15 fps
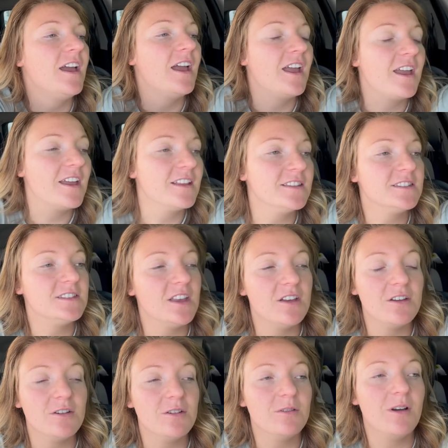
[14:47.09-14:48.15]
And
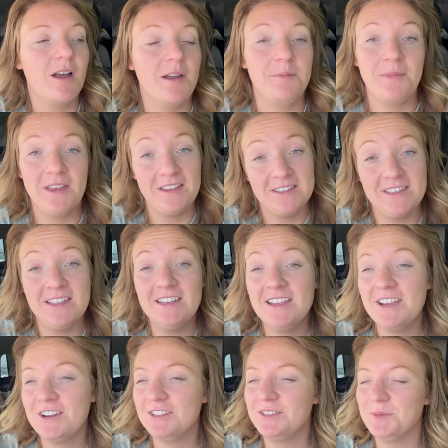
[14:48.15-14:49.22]
so I'm like sitting
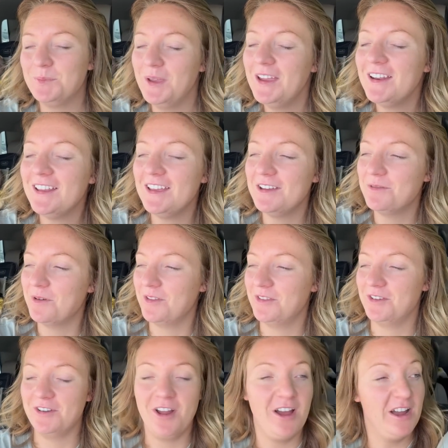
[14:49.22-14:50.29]
here debating whether
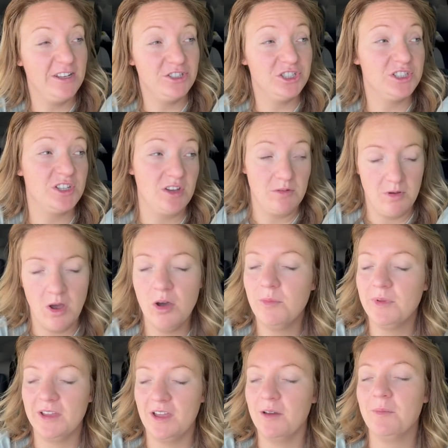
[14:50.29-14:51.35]
or not I just go home
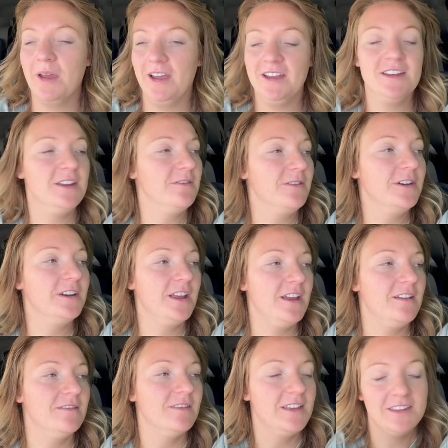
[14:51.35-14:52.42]
and come back a different day.
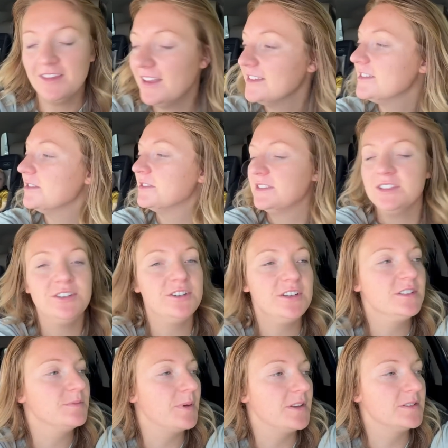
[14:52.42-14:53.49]
Like that's a
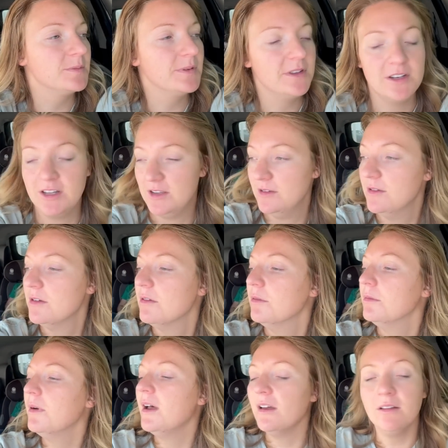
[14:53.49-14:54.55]
serious possibility.
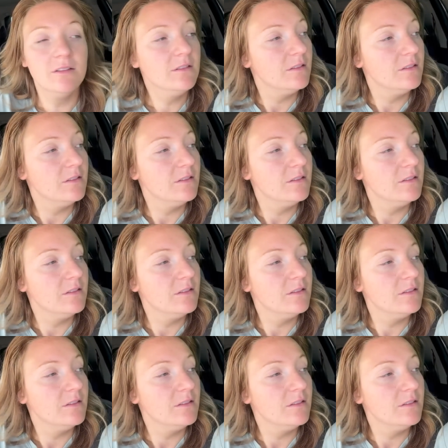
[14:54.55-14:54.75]
Well,